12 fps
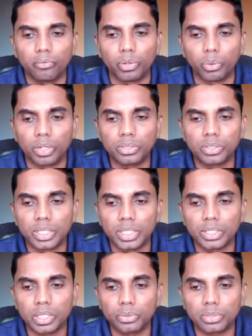We want to
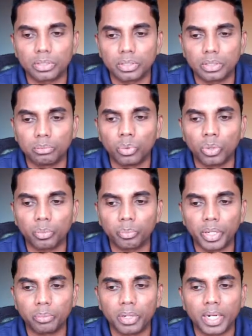reach out to more
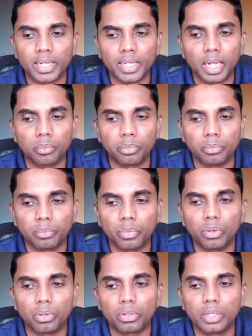people and help
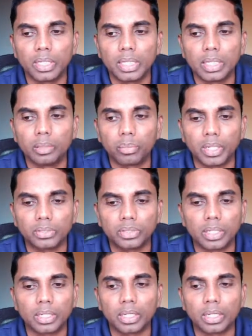more. Please
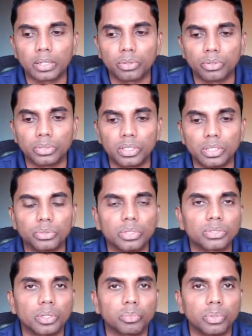continue your
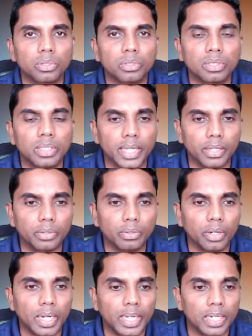support. Thank
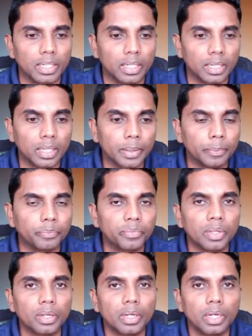you. And
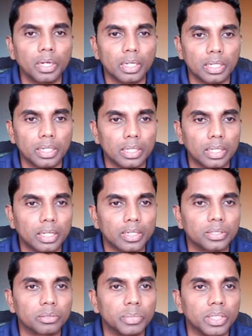
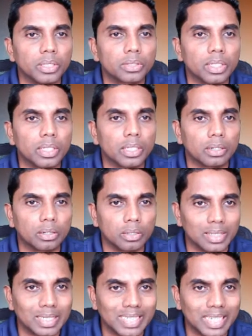let's meet
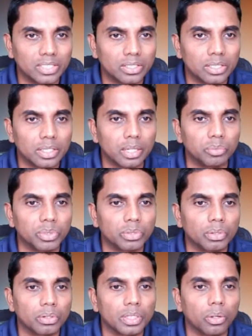on the next
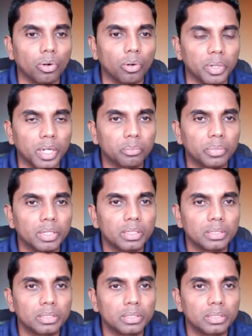episode. Open up.